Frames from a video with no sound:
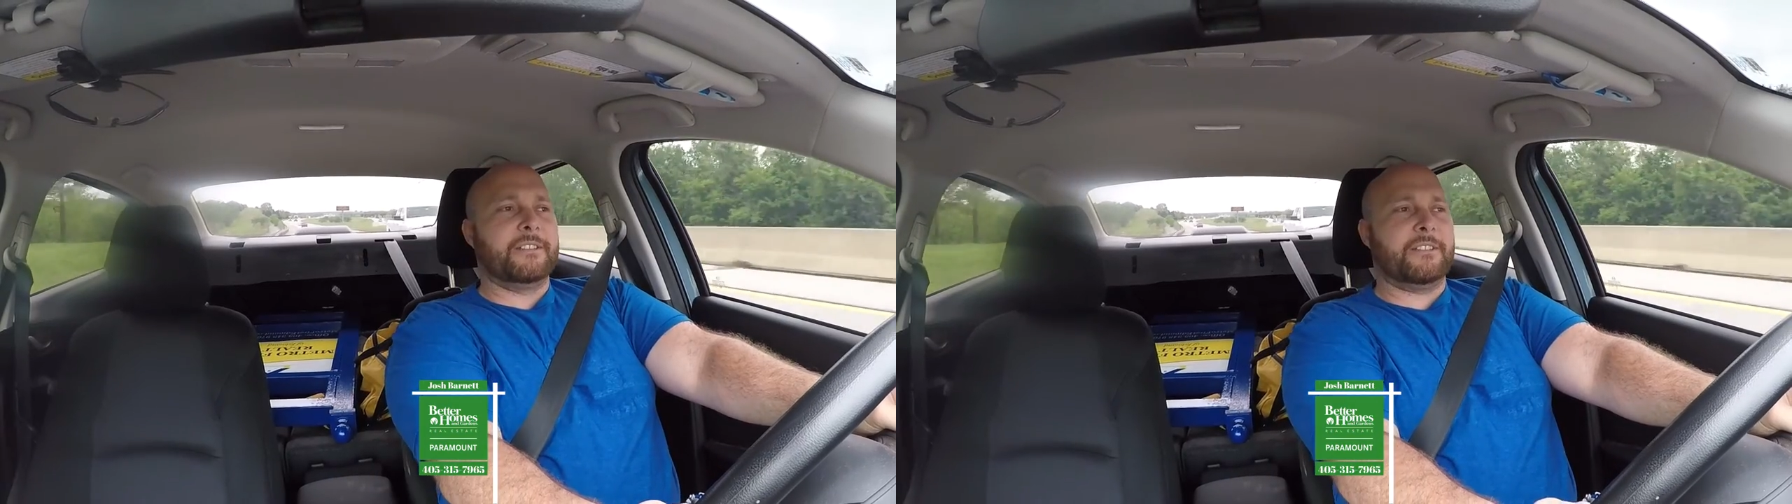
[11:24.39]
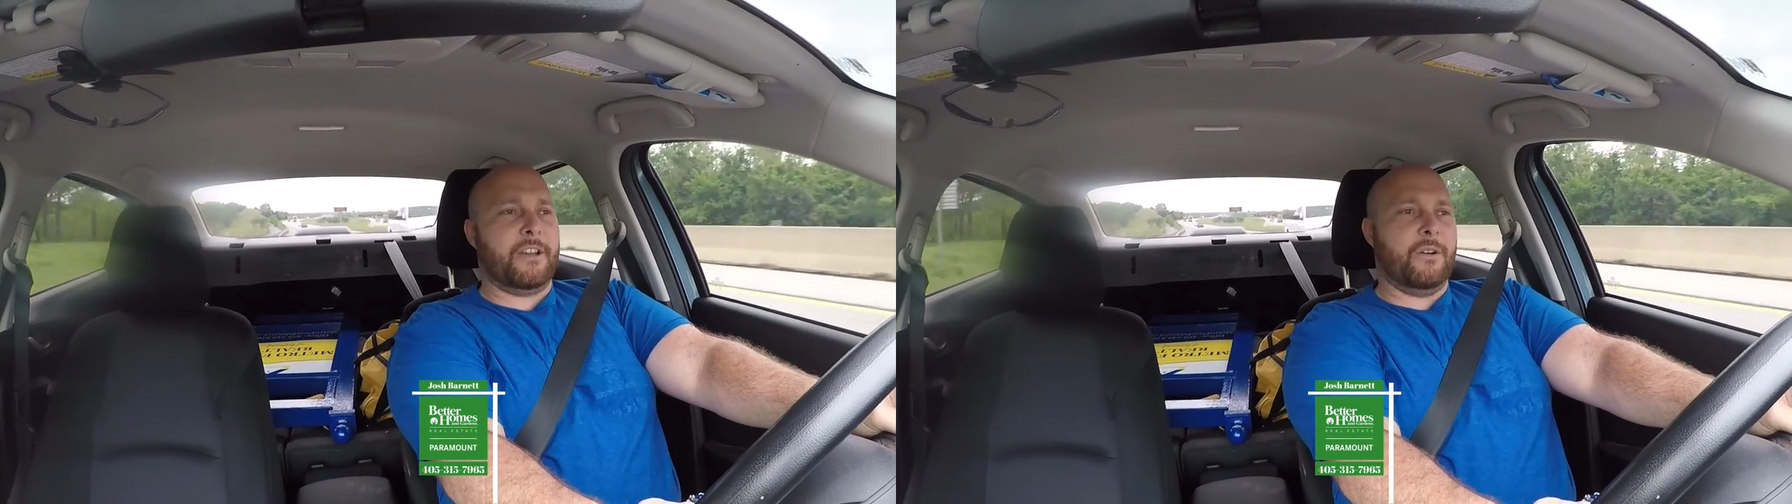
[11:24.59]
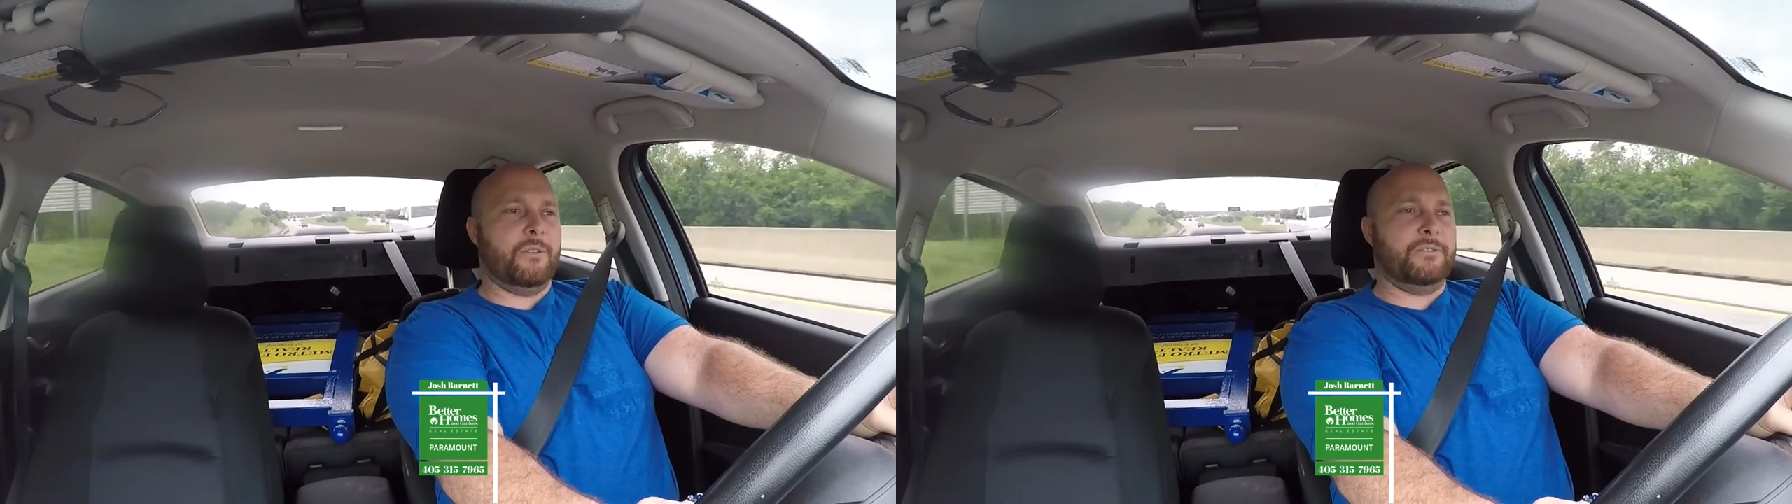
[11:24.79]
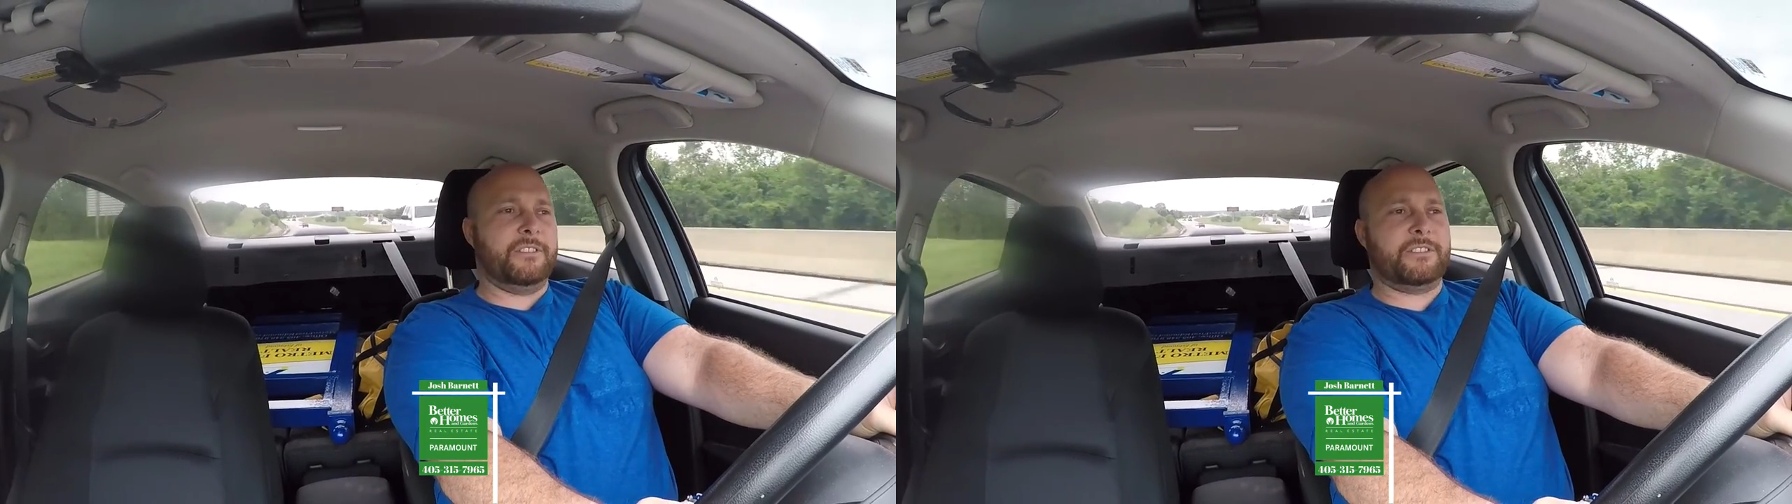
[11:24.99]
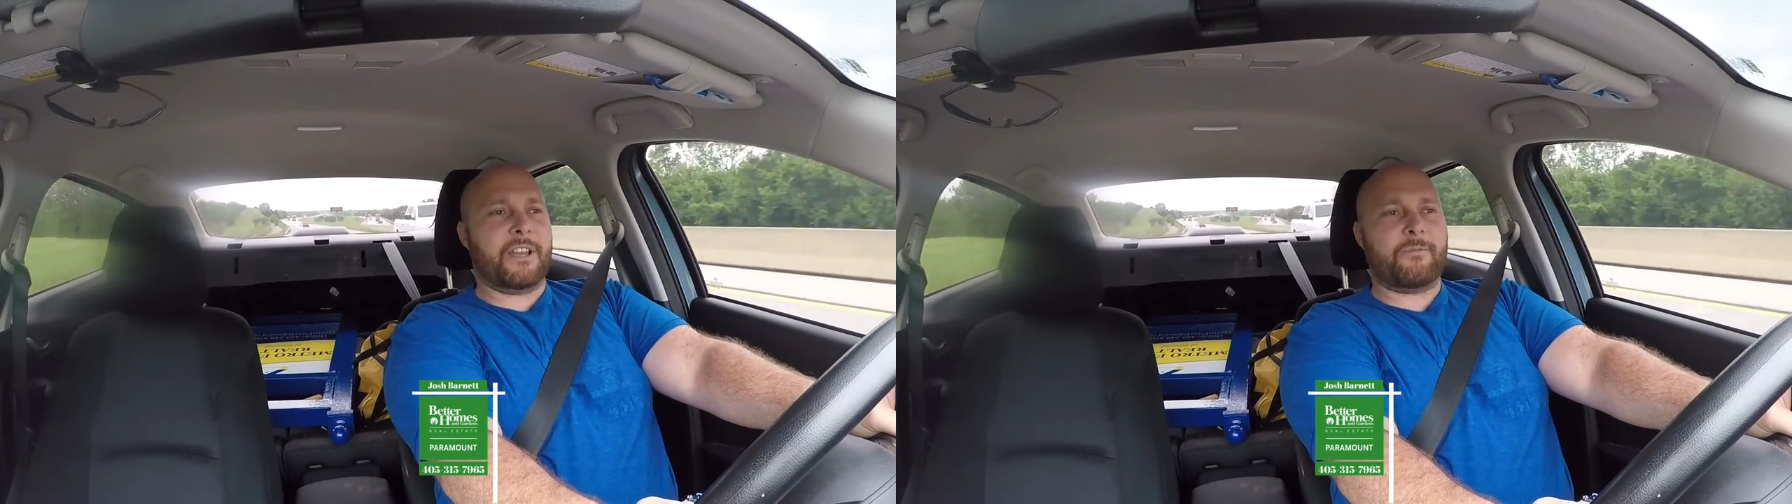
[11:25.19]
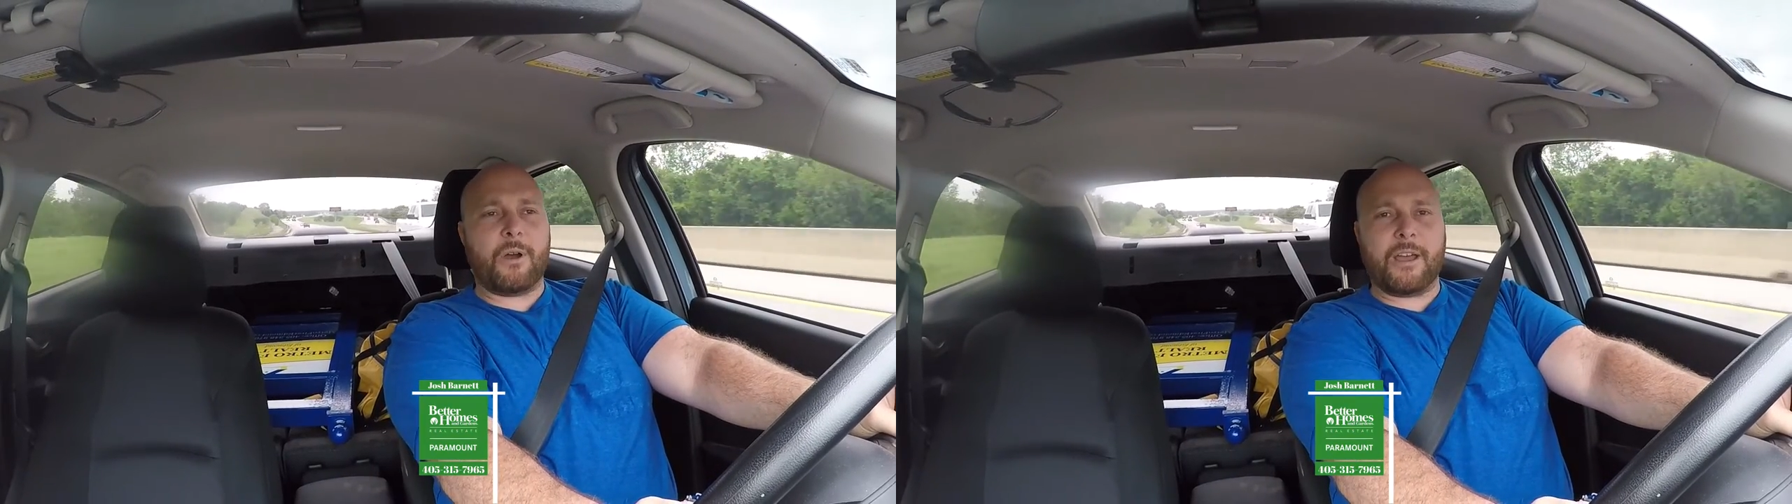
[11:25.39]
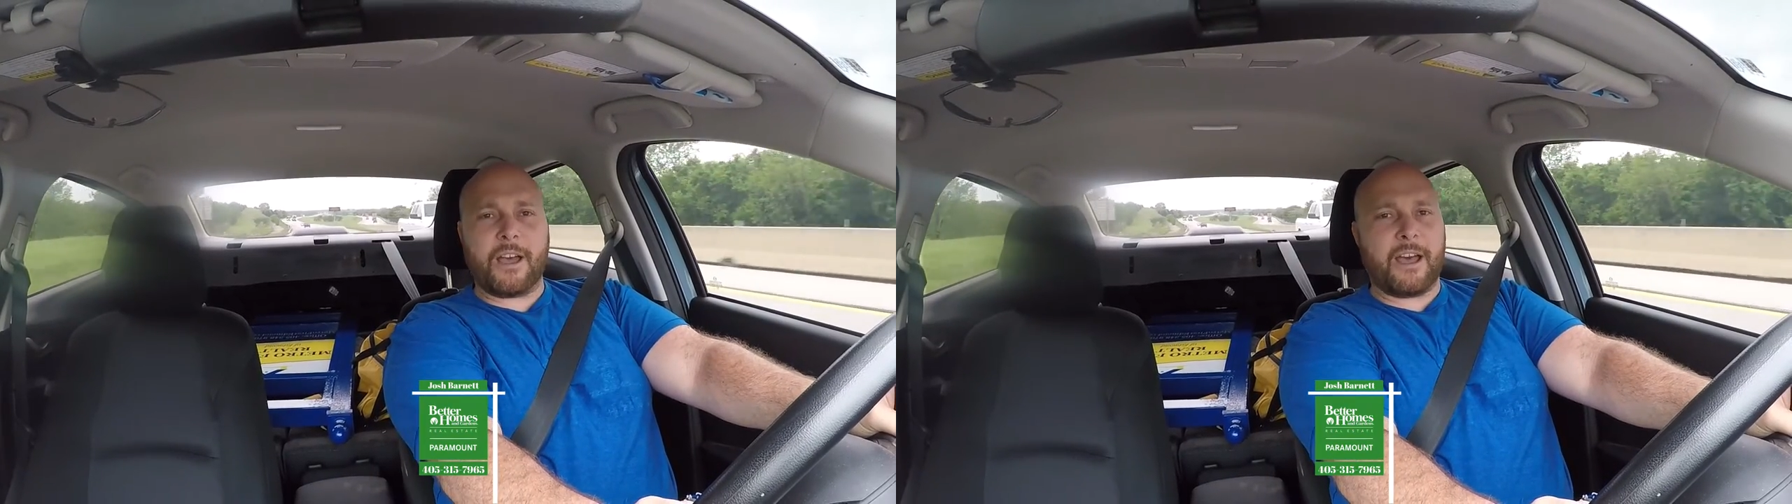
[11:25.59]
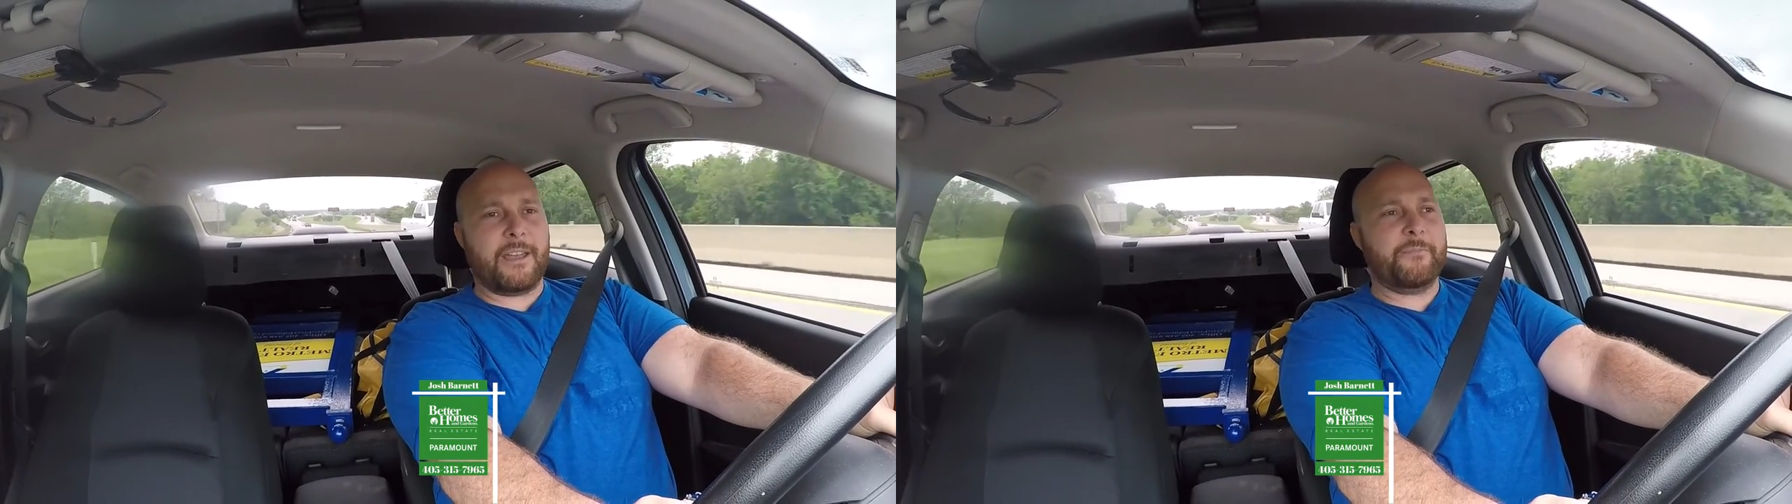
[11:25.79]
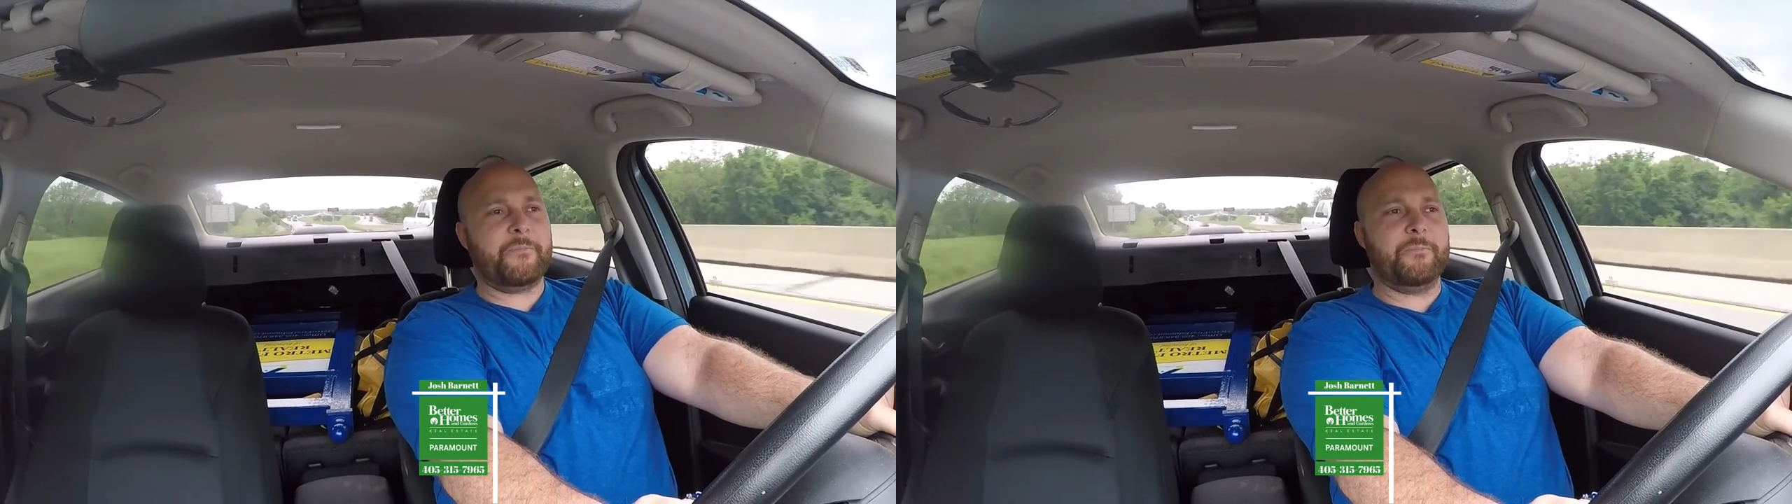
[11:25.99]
So just FYI,